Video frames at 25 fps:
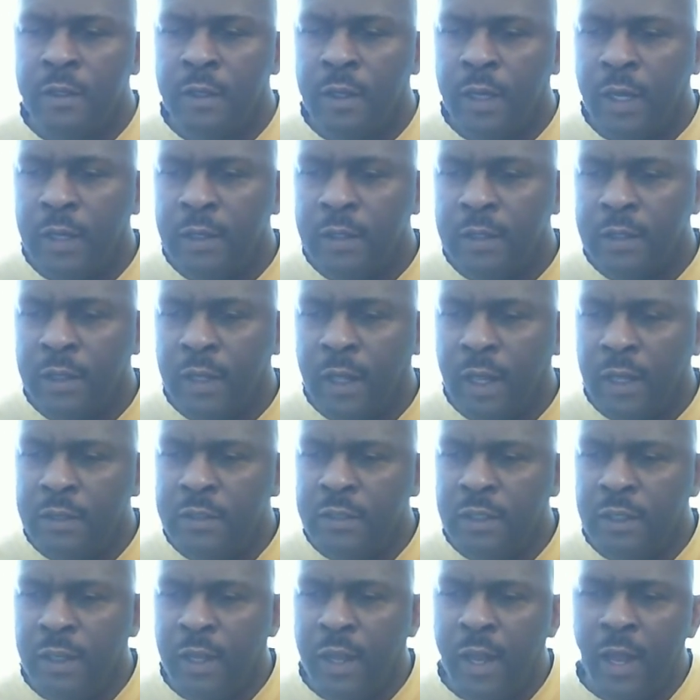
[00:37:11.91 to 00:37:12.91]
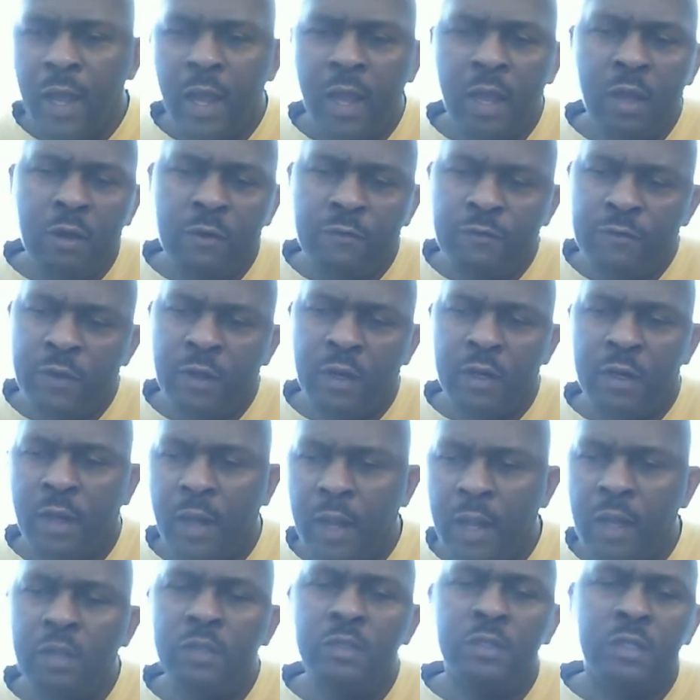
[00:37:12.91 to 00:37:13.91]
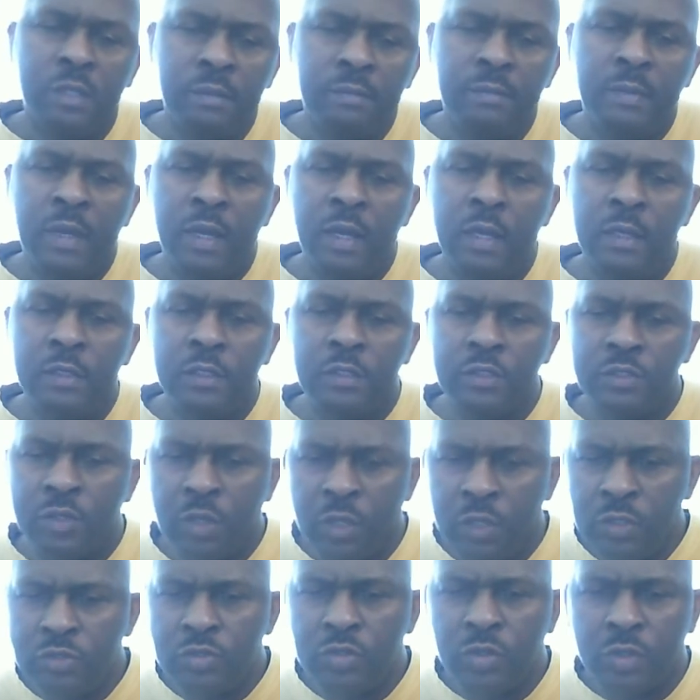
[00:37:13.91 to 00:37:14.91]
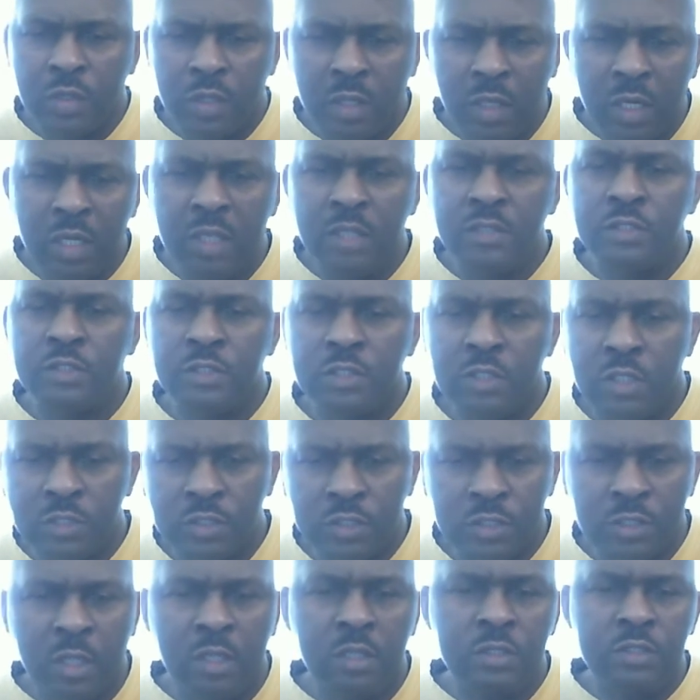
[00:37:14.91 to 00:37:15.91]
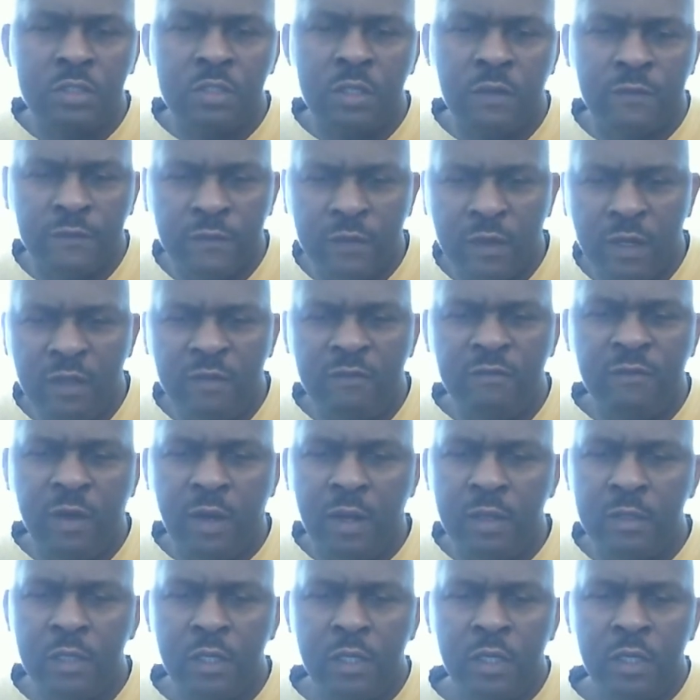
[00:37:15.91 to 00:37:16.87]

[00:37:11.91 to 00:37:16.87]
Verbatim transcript: and the, the lye of a laundryman is going to cleanse the sons of Levi